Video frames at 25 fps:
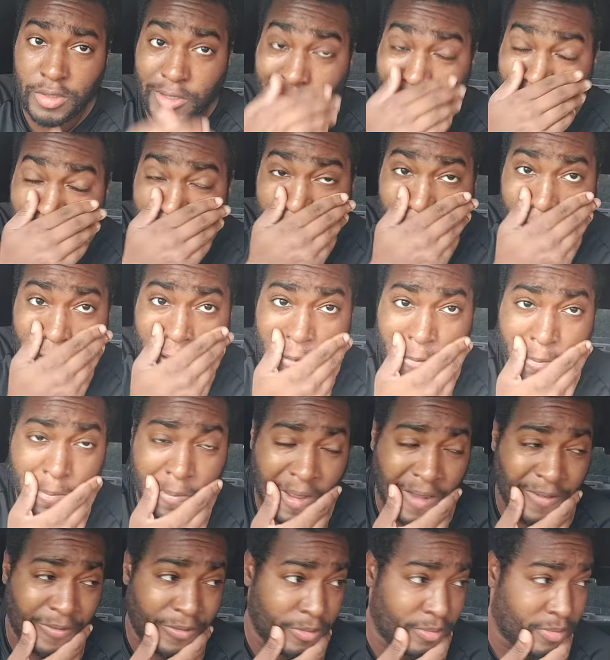Just came
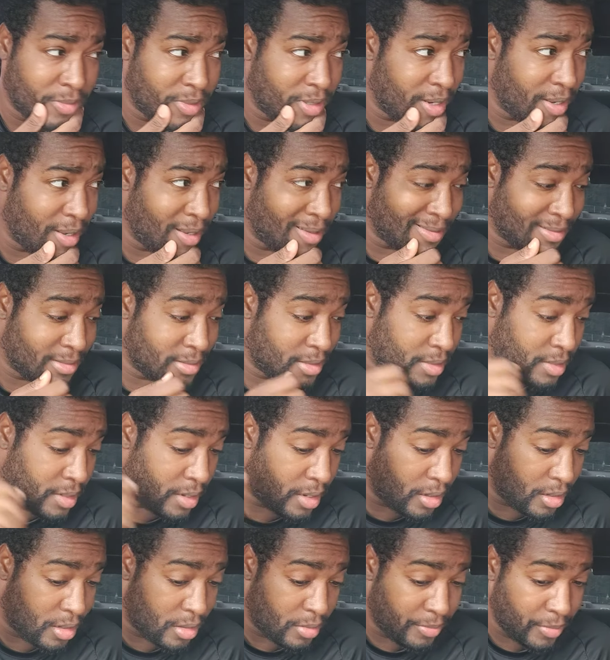back from
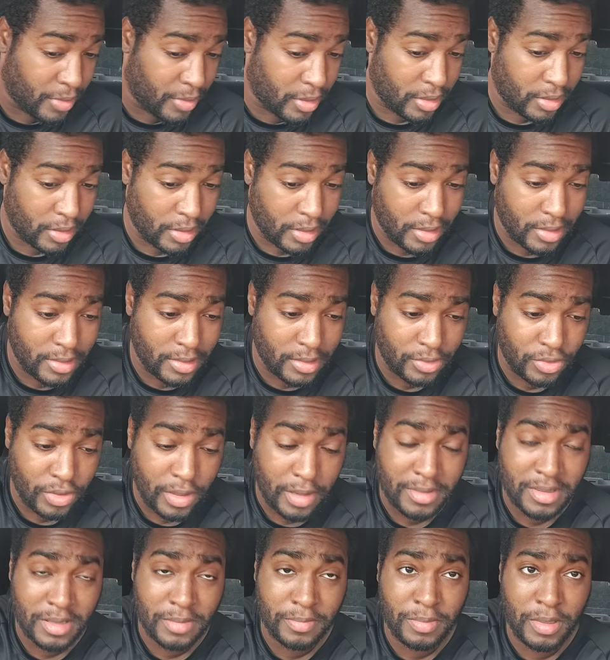downtown, man. I
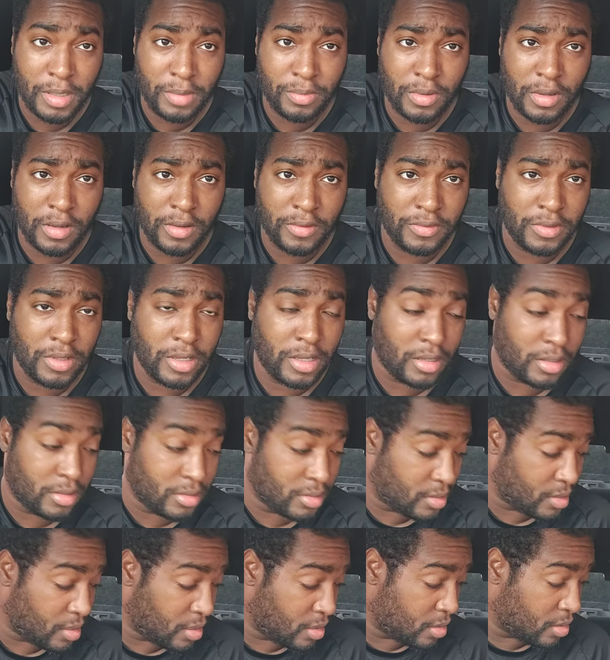dropped some people off
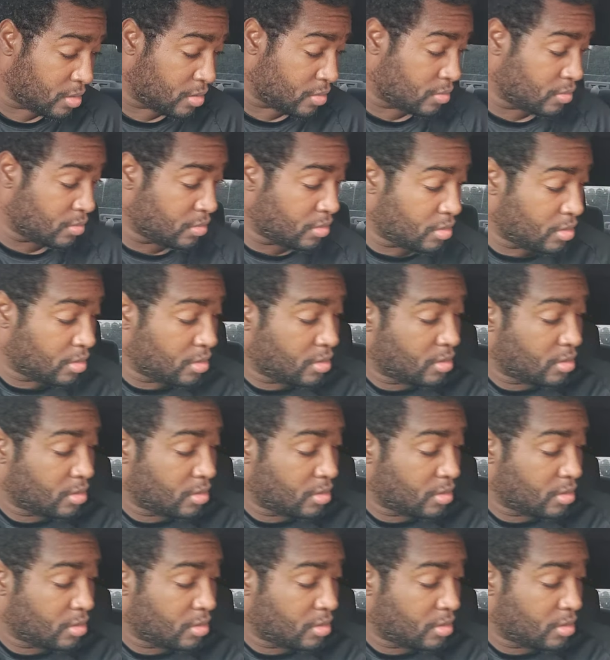downtown.